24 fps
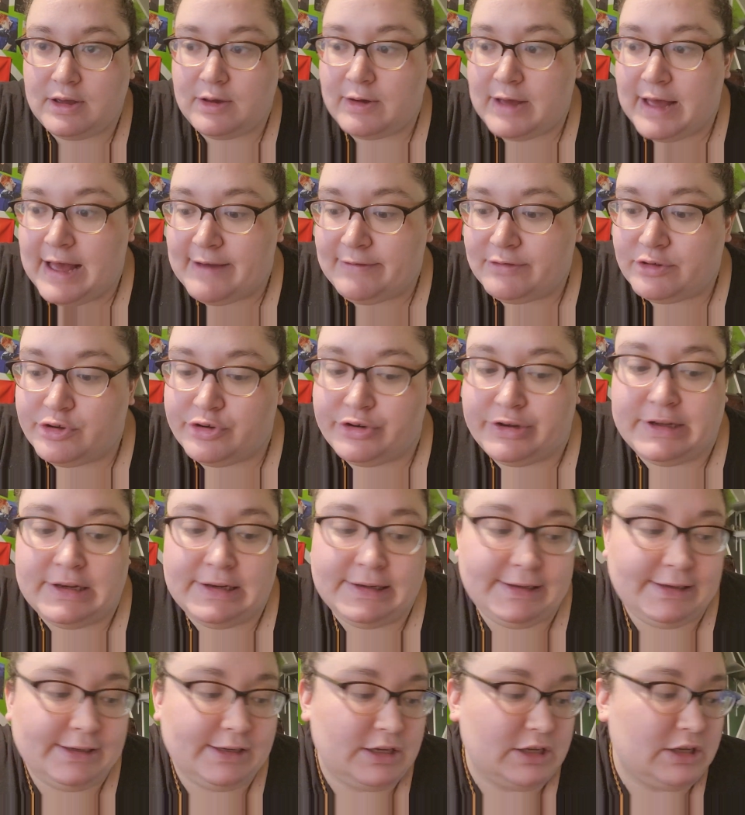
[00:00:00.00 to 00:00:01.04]
after
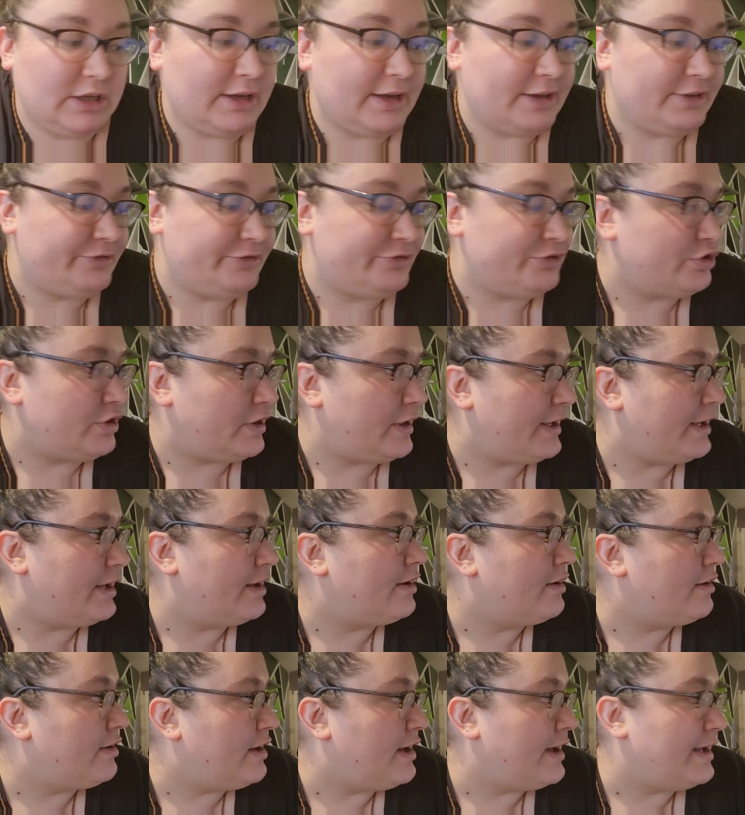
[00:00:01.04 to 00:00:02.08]
cleaning
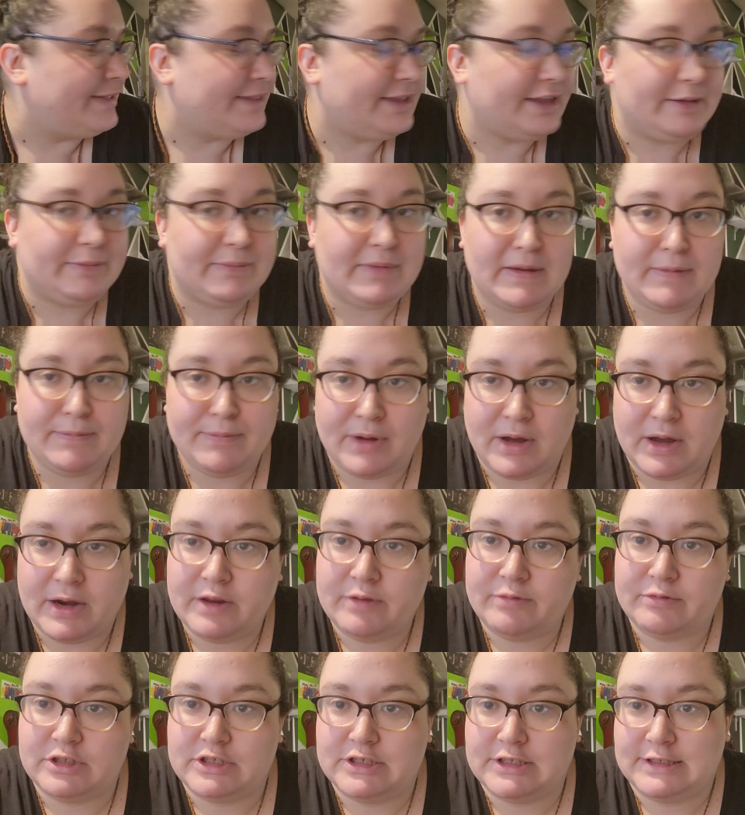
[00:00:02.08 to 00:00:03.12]
yesterday, I think my body
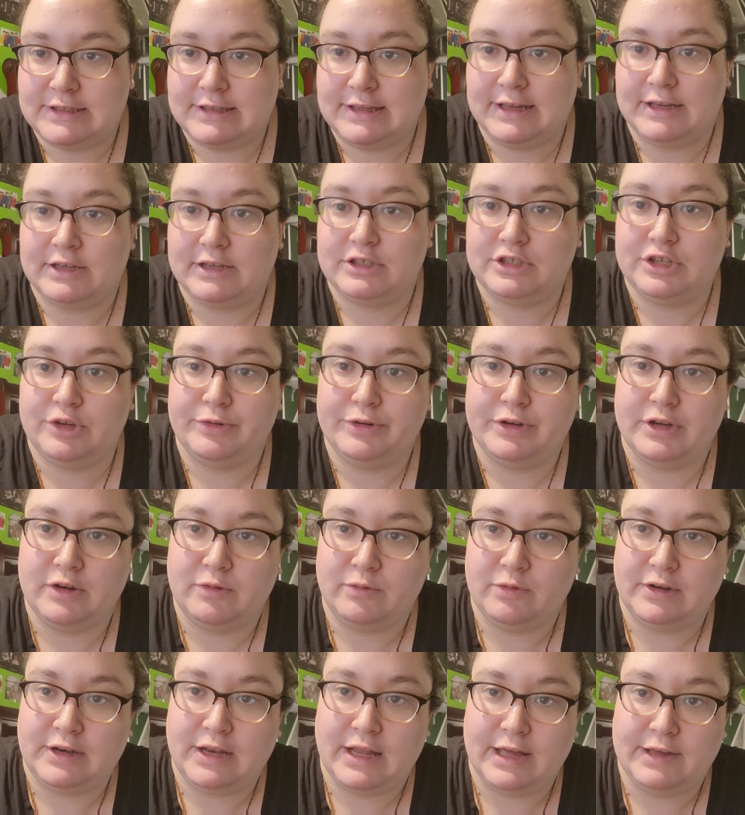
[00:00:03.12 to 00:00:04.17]
was just like so done
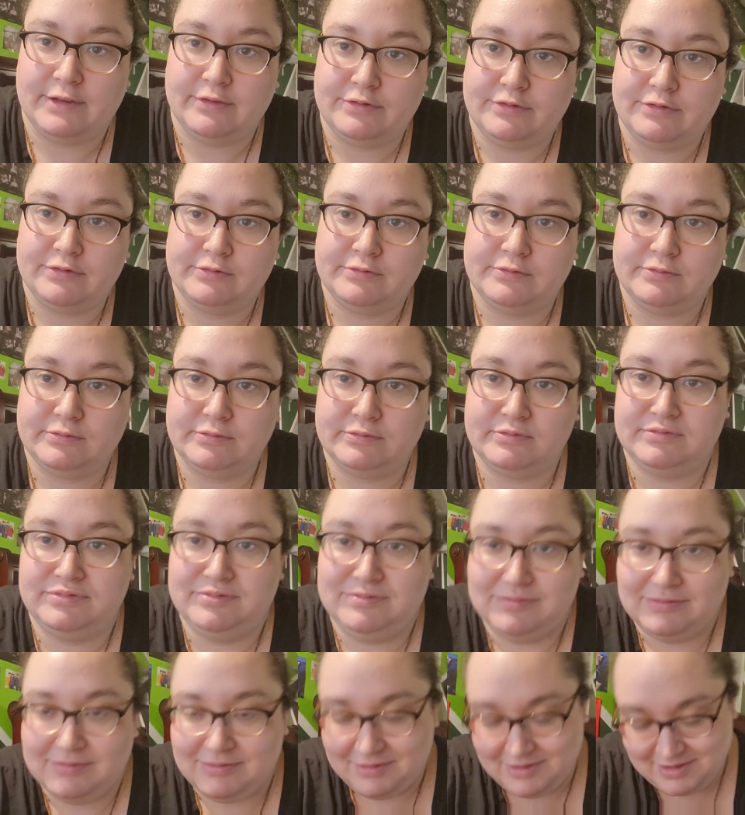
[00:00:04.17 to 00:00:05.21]
with life.
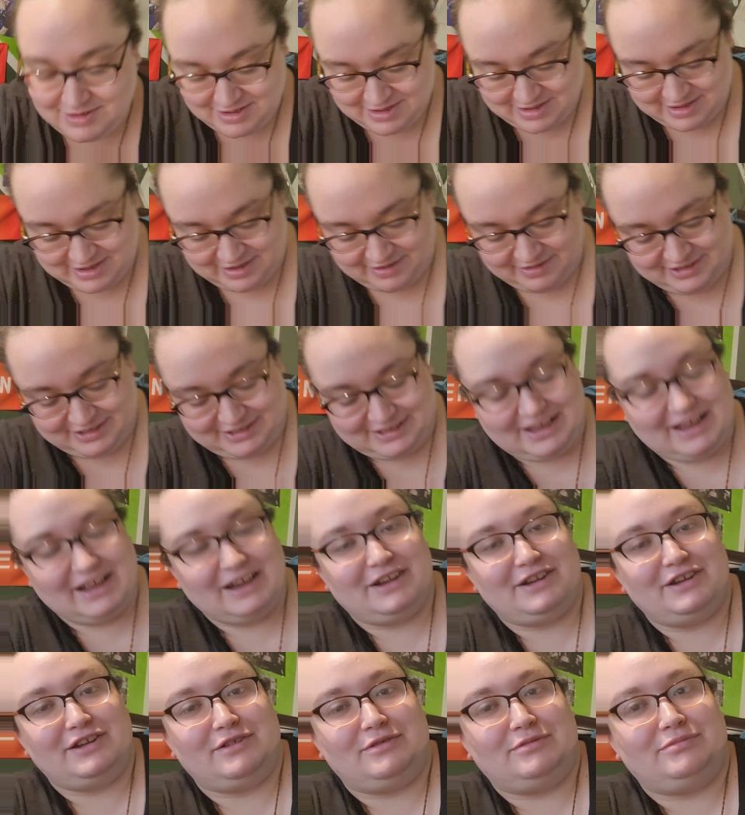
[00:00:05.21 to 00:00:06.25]
It was like,
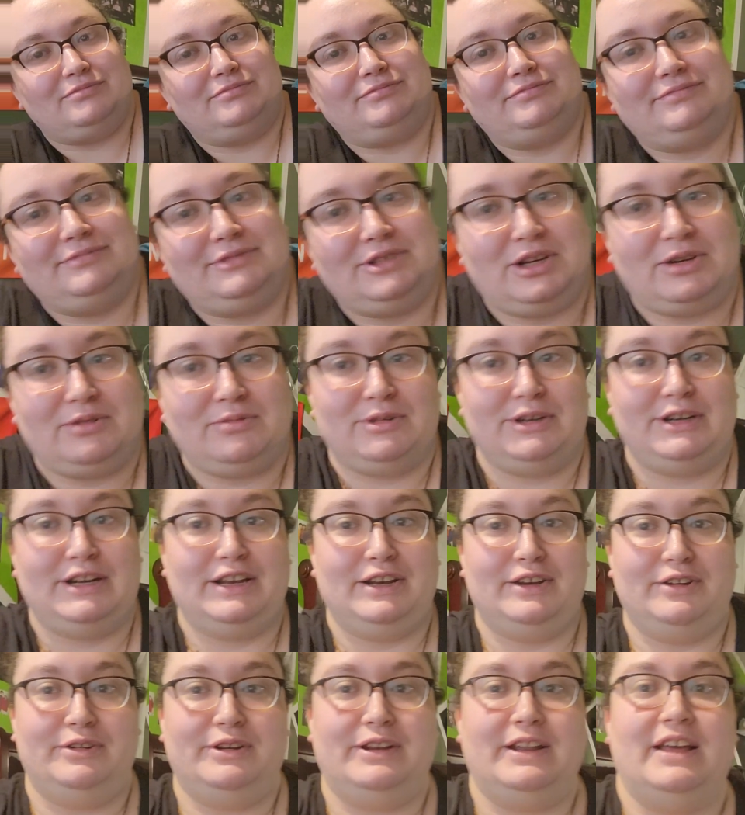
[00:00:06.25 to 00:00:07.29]
nope, no, we're not
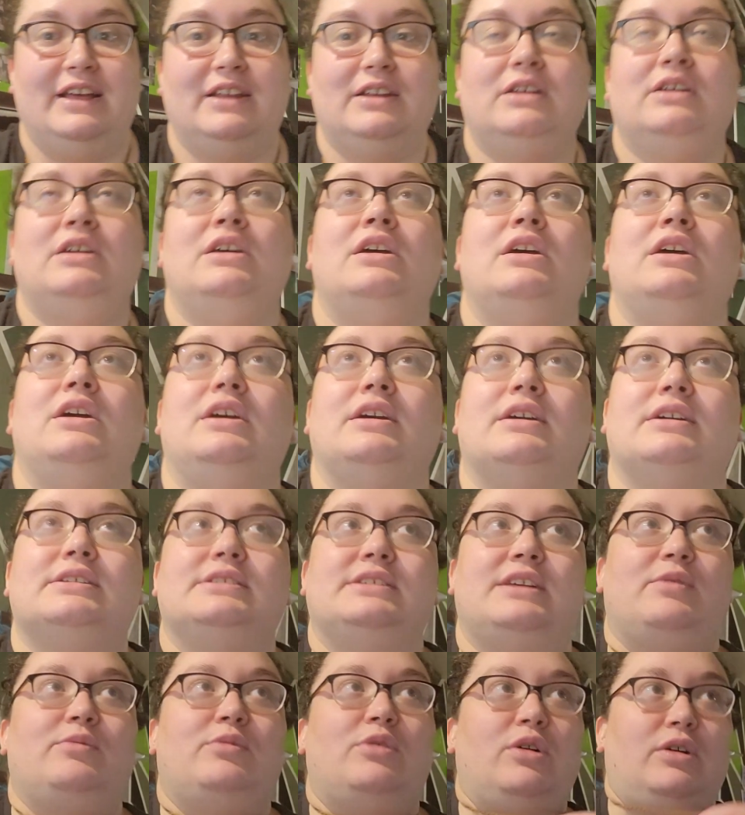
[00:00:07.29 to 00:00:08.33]
doing that. Because
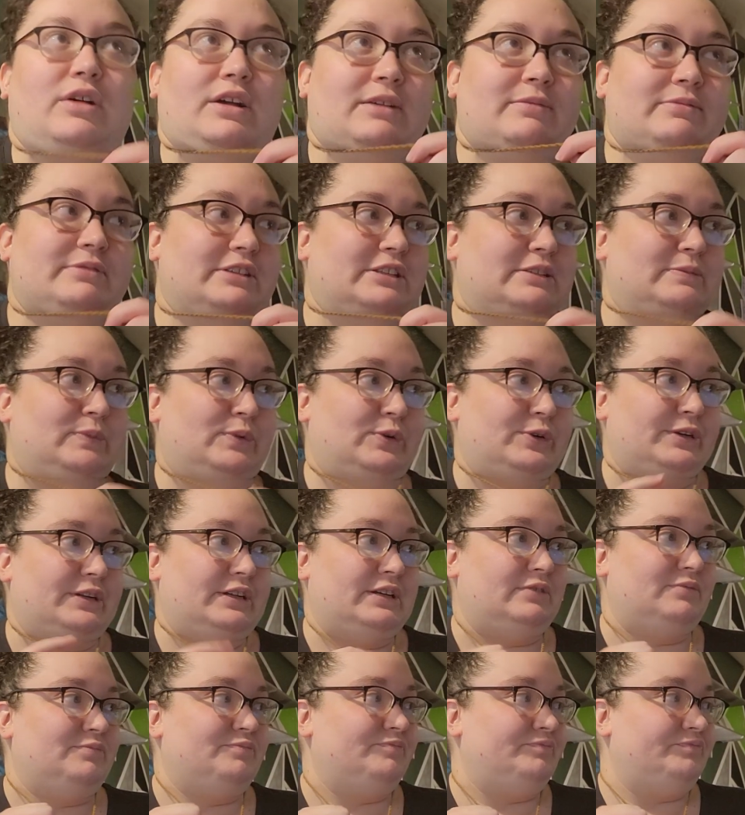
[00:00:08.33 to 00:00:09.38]
I woke up this
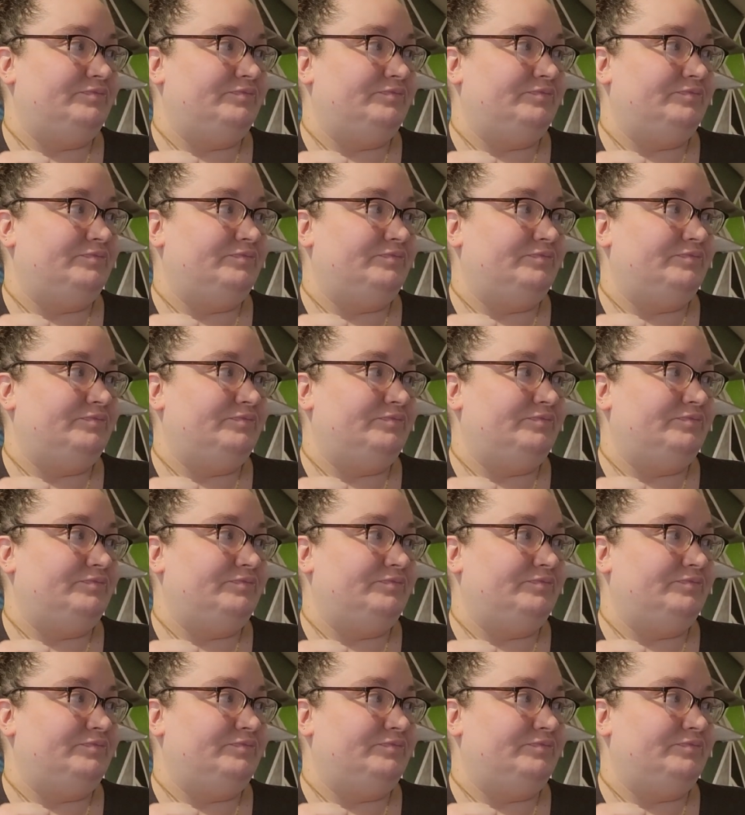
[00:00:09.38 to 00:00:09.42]
morning